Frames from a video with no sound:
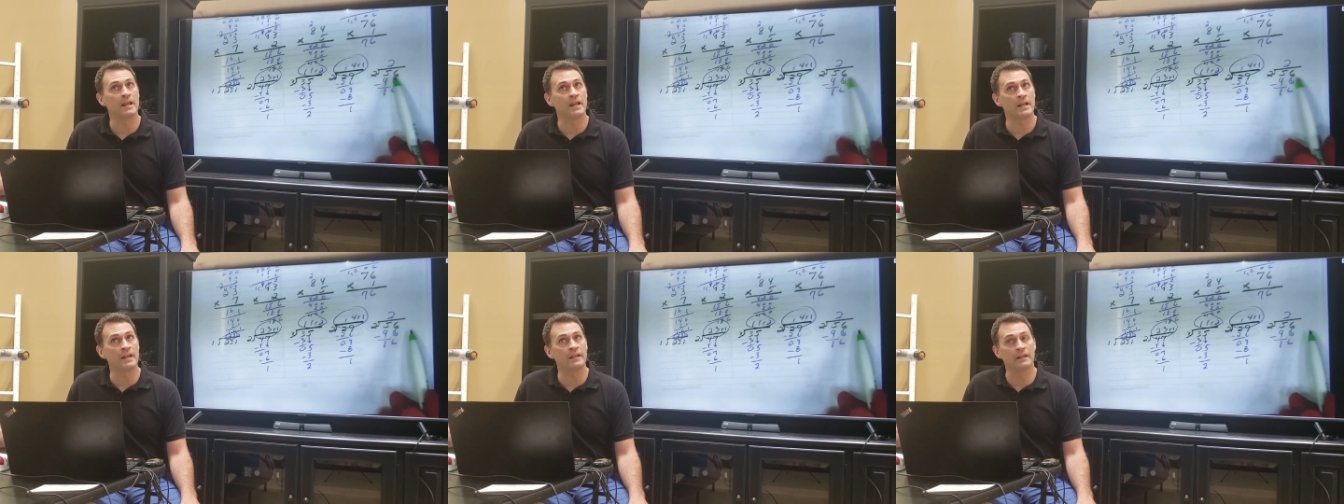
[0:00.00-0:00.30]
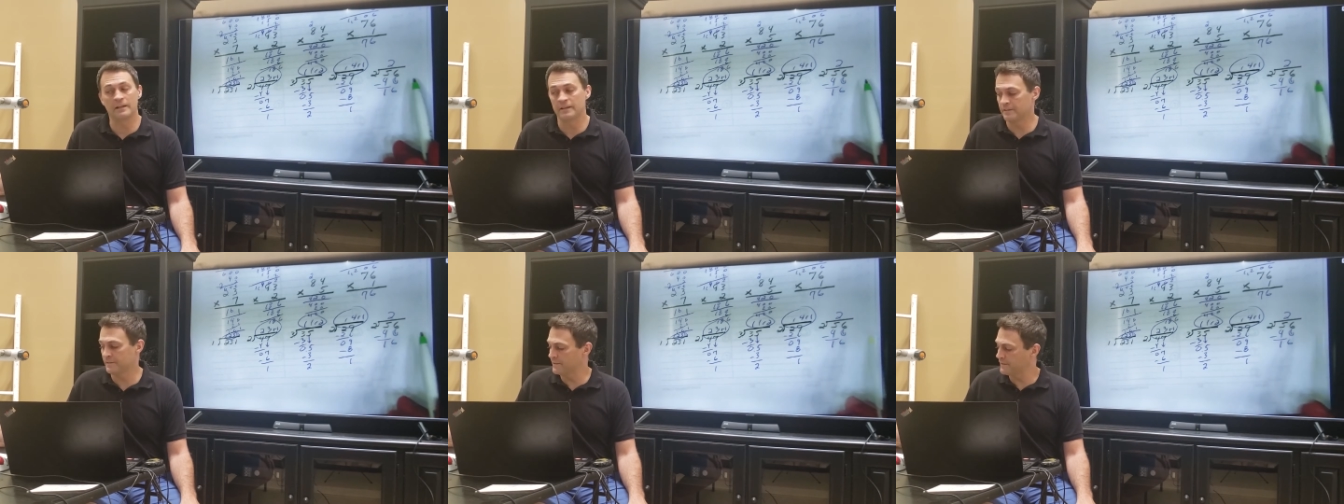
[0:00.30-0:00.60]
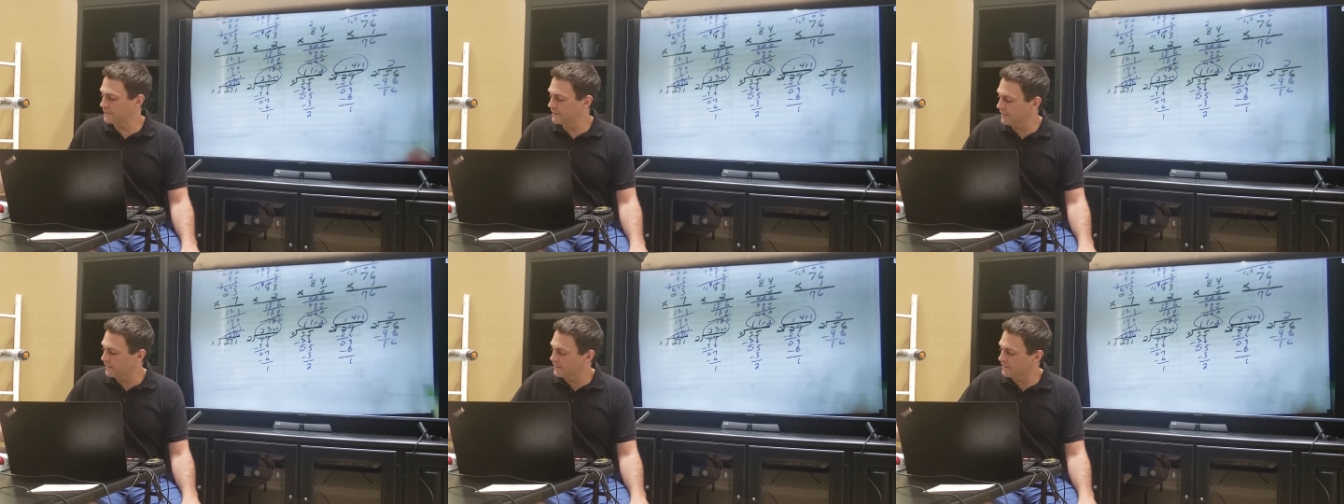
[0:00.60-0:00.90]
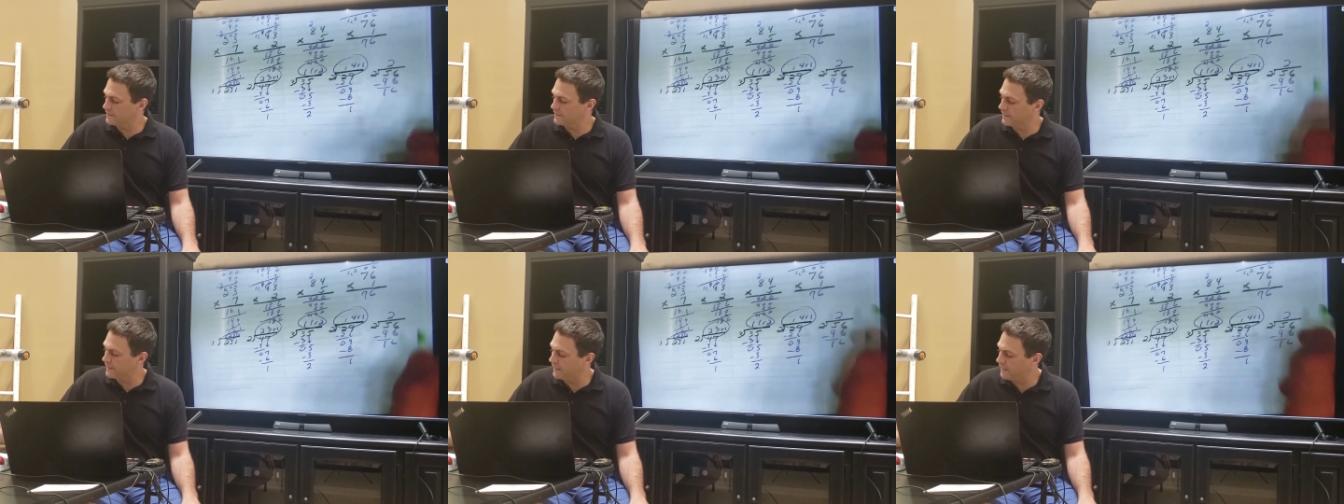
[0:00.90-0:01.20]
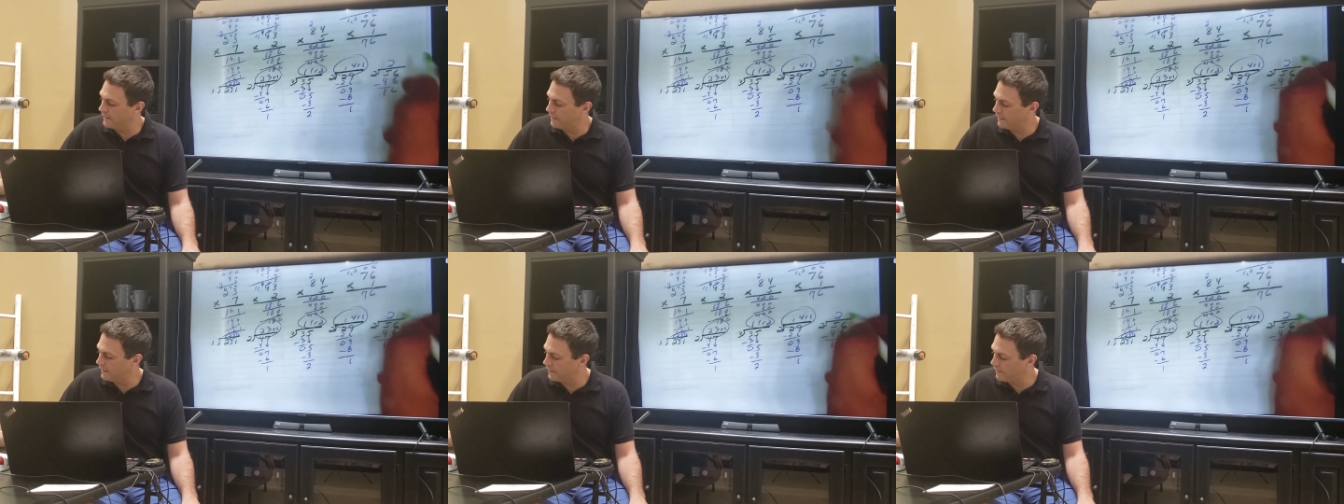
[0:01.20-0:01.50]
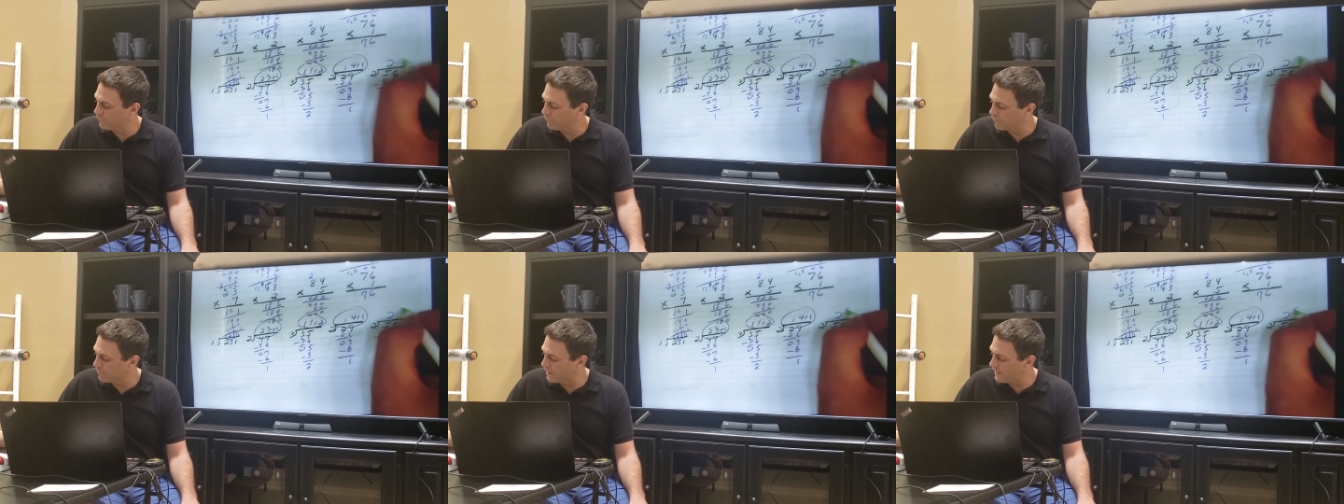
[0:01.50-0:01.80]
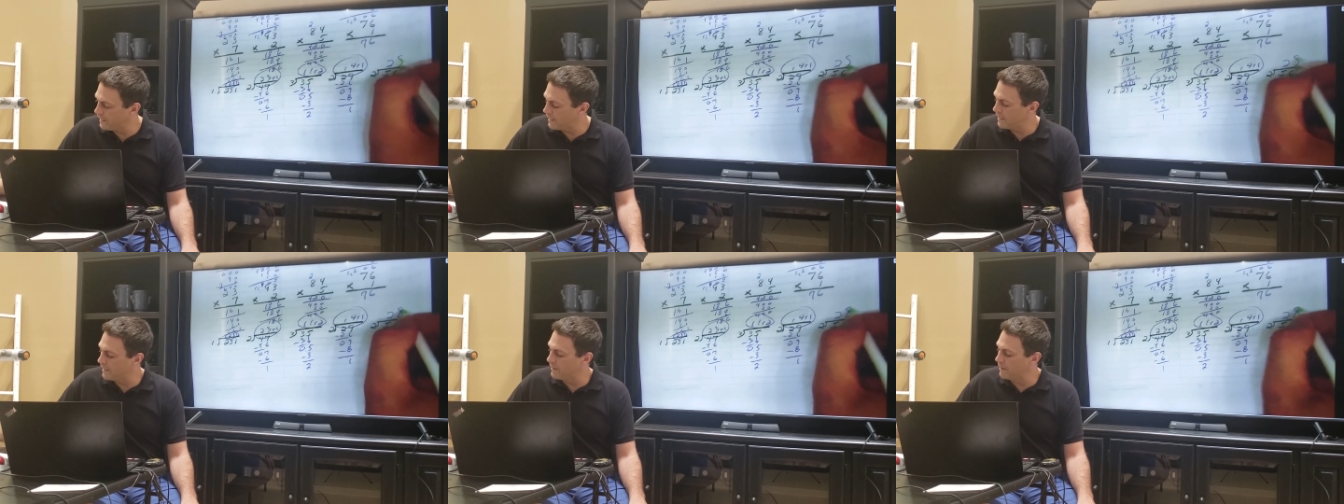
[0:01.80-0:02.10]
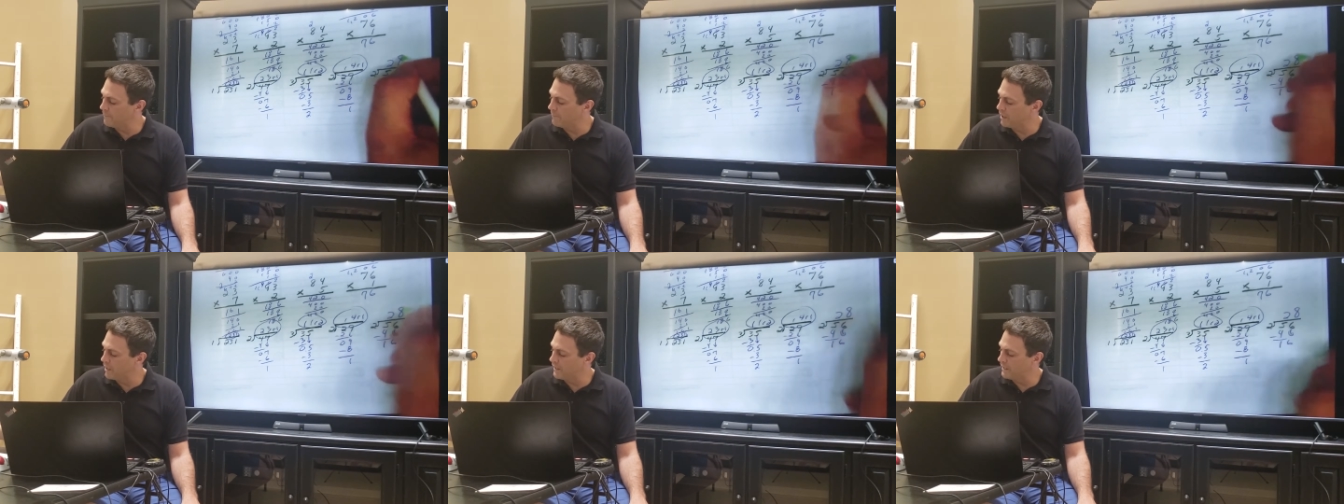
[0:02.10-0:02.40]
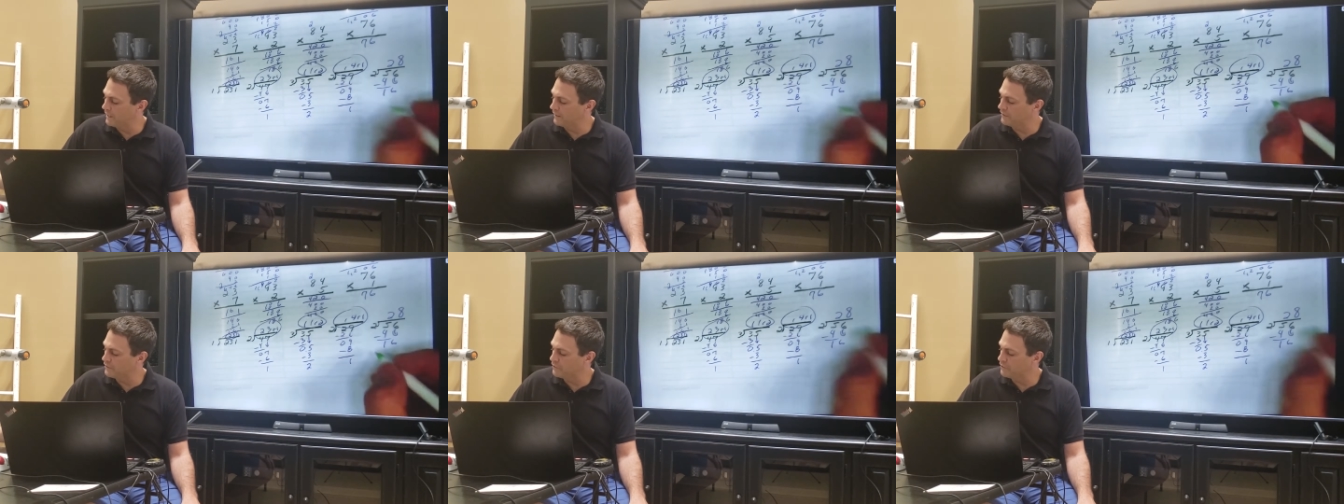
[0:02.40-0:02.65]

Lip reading: 8 is 16. Right on the money.